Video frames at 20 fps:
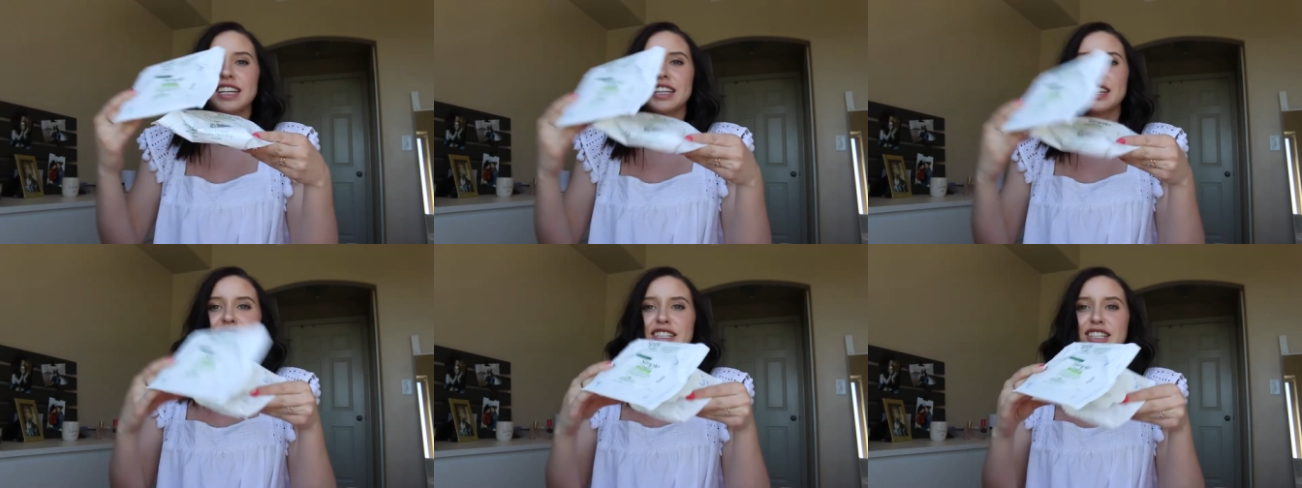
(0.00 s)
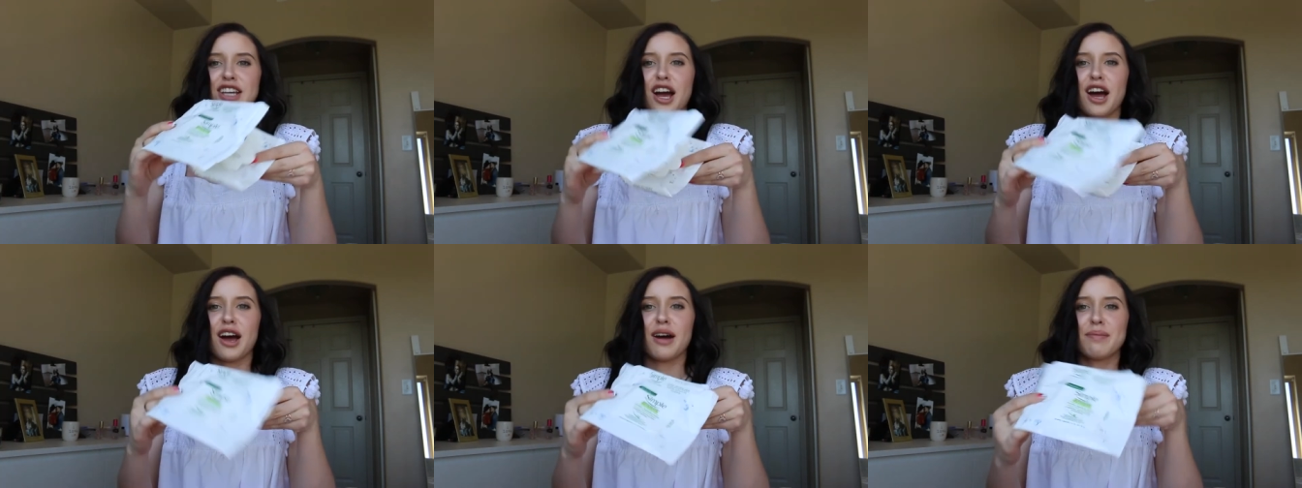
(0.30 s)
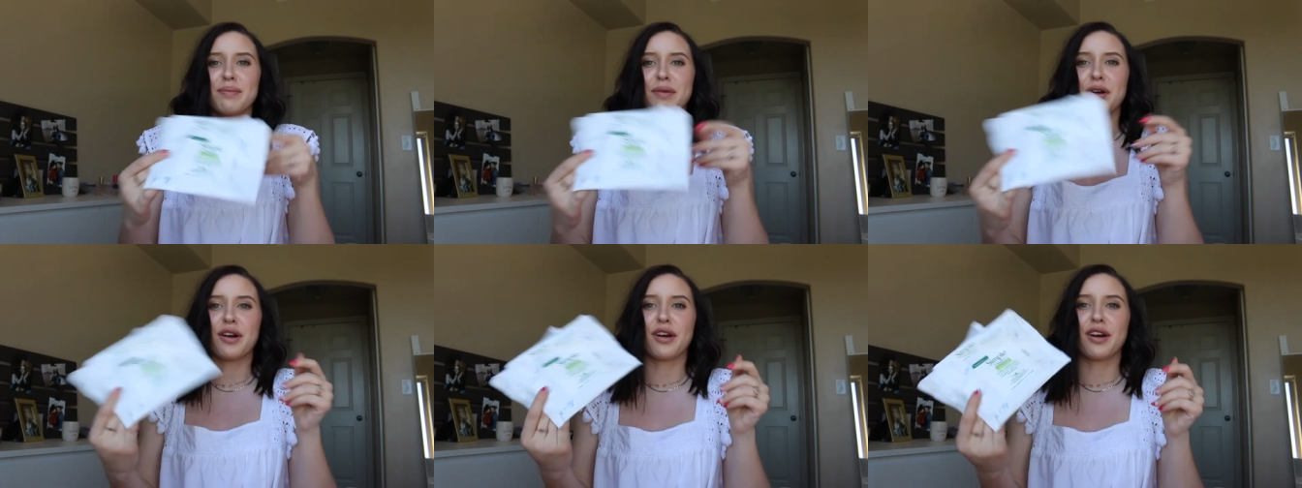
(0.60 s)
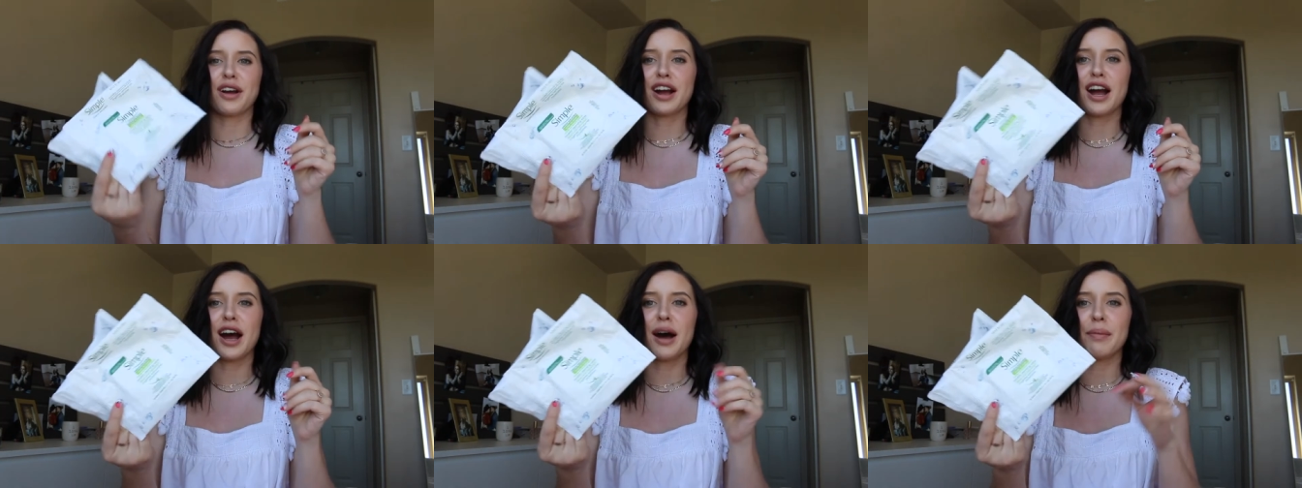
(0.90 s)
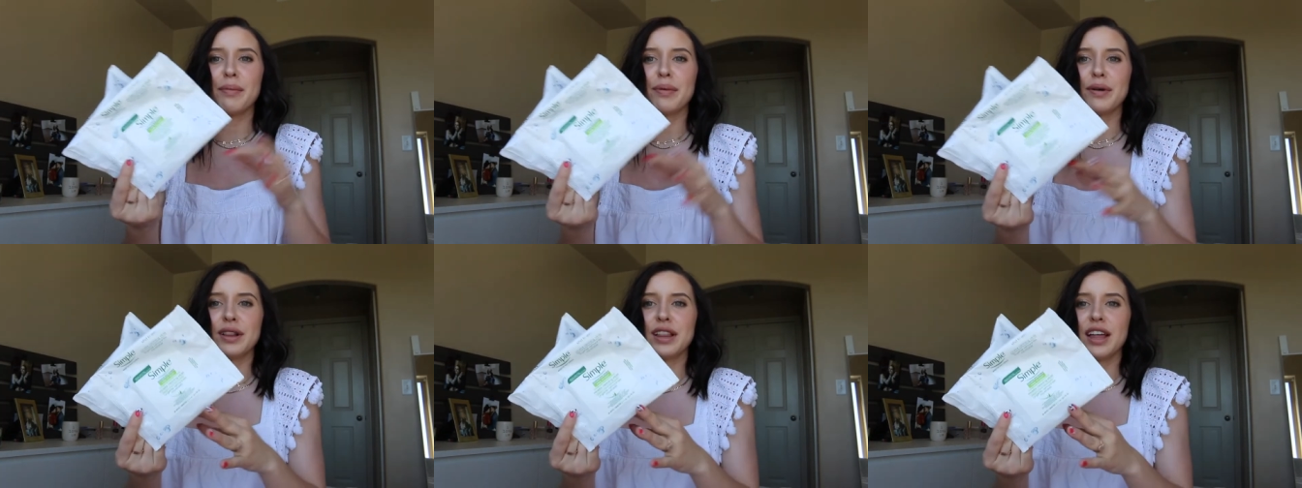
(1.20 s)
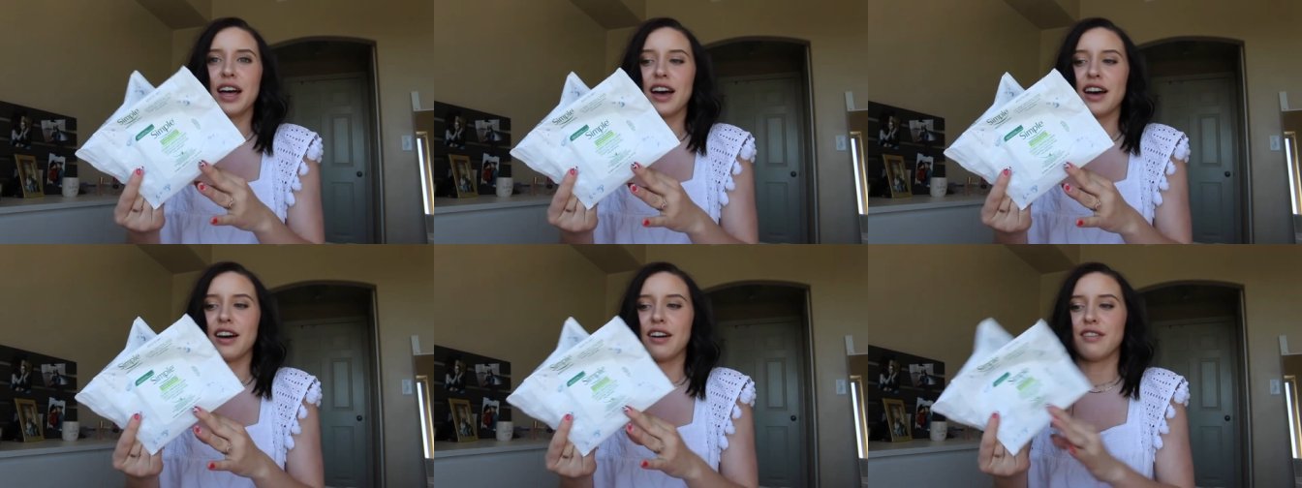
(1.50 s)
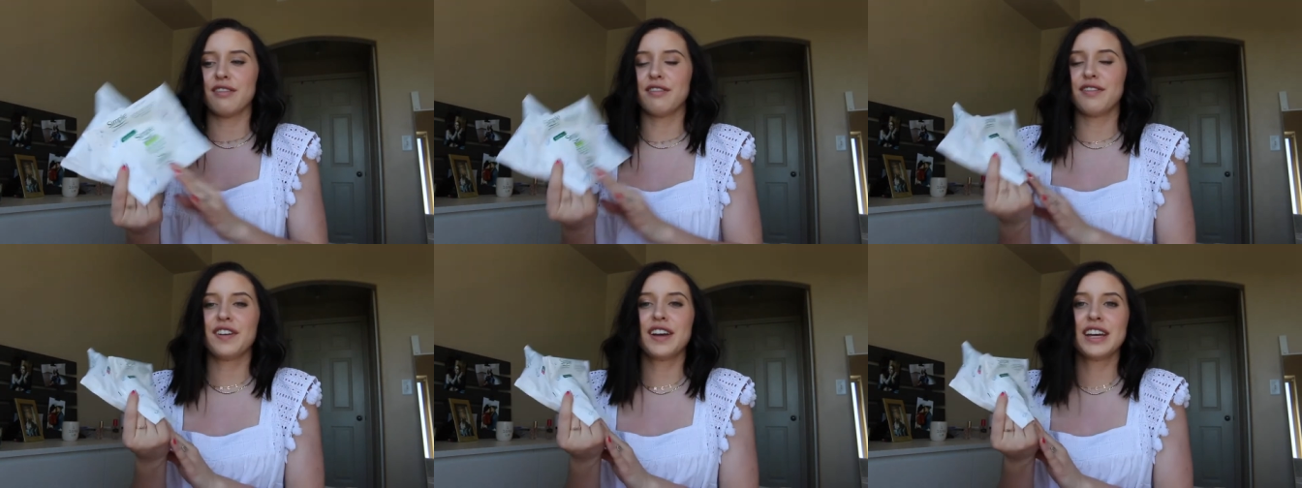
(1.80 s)
see at the top are a couple
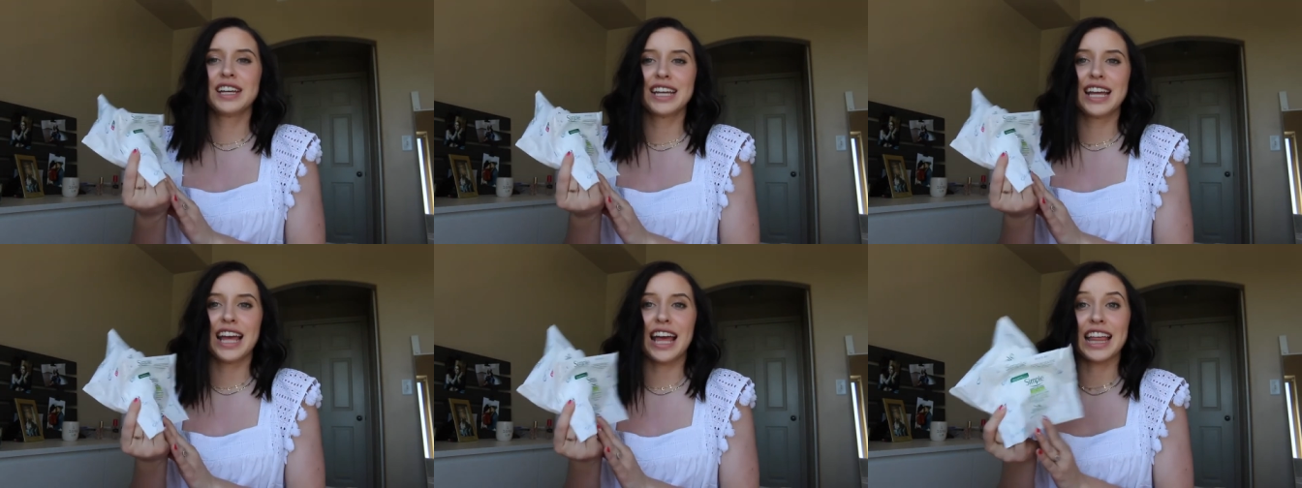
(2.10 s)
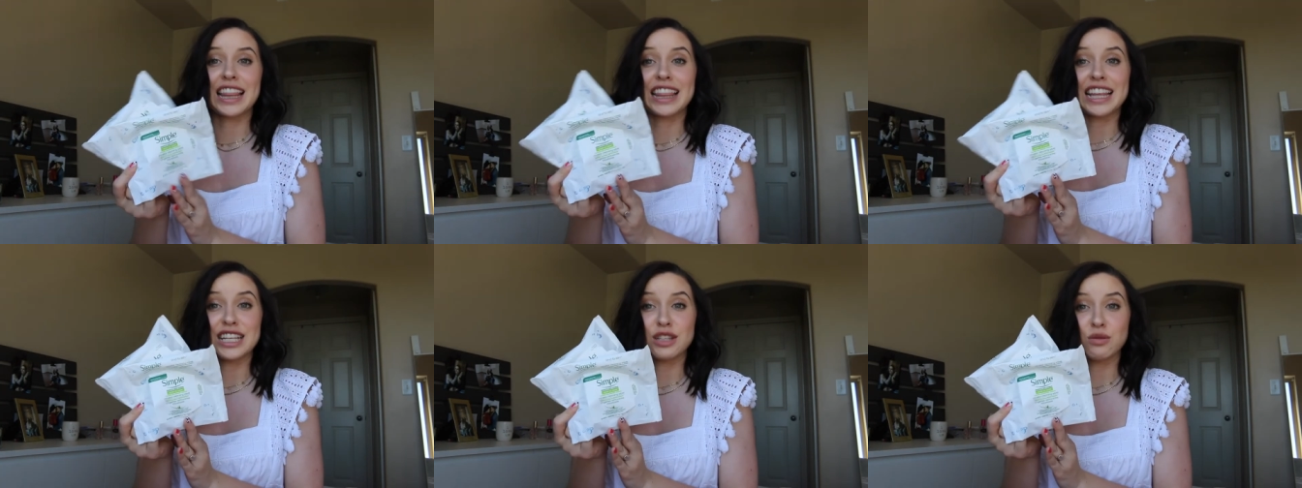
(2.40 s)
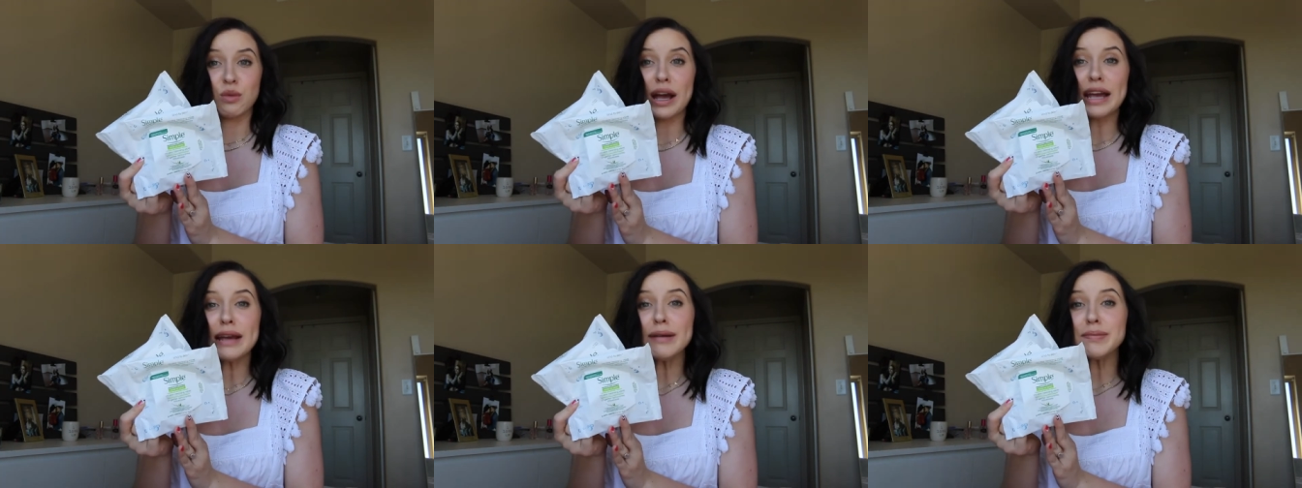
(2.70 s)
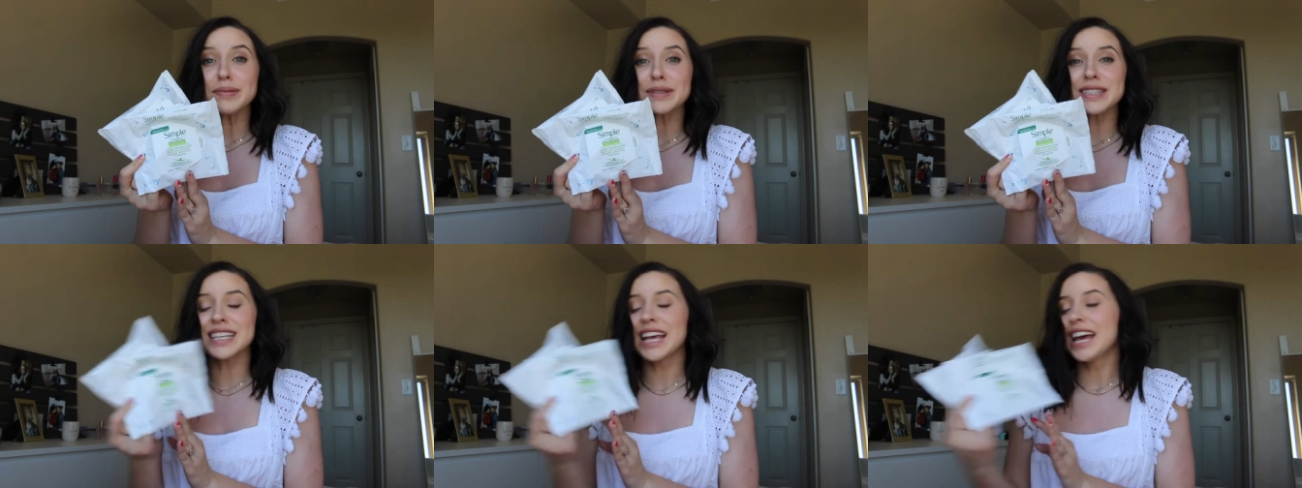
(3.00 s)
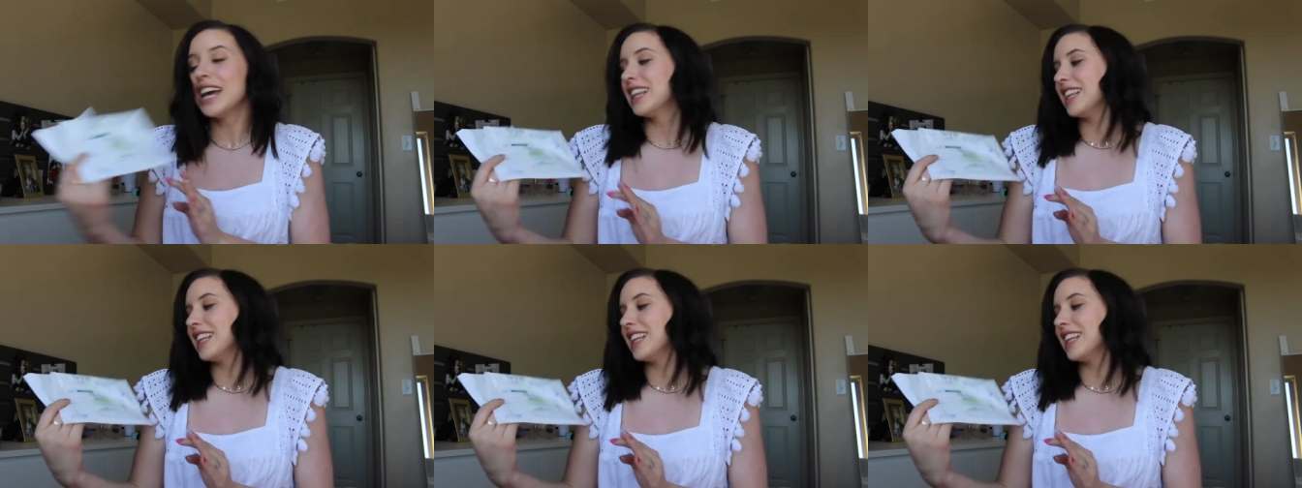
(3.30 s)
of these wipes.